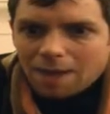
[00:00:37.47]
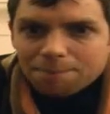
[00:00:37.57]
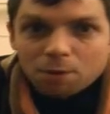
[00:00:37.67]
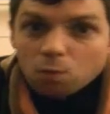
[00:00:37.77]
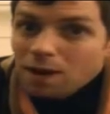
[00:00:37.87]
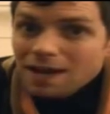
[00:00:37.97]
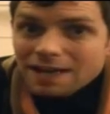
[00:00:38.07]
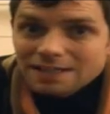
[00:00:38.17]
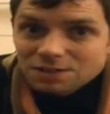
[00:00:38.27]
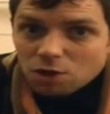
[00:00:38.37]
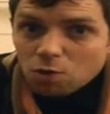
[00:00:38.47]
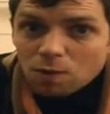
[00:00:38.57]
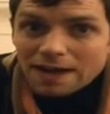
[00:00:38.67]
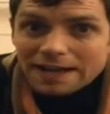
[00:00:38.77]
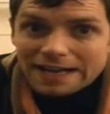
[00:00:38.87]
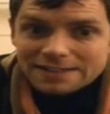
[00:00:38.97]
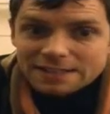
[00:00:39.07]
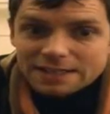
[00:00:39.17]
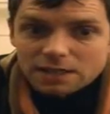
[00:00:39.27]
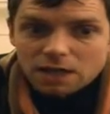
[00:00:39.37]
But winning is not winning as
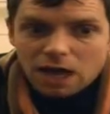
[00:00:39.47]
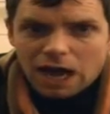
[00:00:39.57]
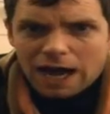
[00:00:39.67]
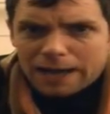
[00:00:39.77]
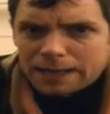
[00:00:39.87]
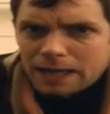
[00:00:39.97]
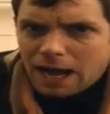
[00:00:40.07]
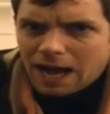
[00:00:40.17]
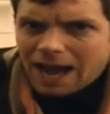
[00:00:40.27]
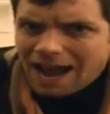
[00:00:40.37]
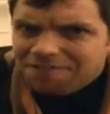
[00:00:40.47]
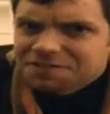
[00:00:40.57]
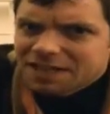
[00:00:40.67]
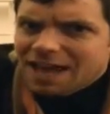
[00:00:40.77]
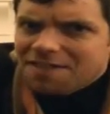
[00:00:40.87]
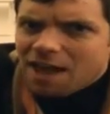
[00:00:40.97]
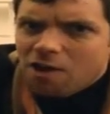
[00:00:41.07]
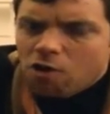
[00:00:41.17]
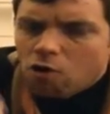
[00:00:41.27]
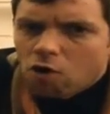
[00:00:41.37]
in, I, I have to get there
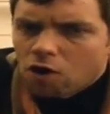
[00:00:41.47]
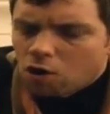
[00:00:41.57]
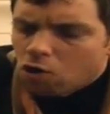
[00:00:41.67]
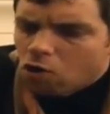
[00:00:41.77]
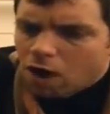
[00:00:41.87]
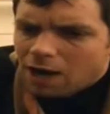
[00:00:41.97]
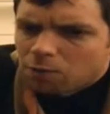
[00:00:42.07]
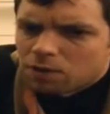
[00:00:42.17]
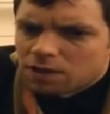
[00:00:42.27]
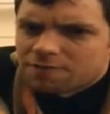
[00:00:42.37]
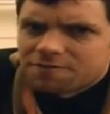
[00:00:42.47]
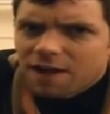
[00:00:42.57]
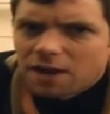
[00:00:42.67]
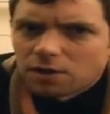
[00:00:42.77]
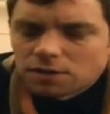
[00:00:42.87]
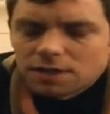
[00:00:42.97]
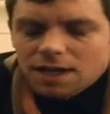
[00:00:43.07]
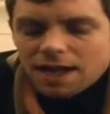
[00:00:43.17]
or, or I will have failed.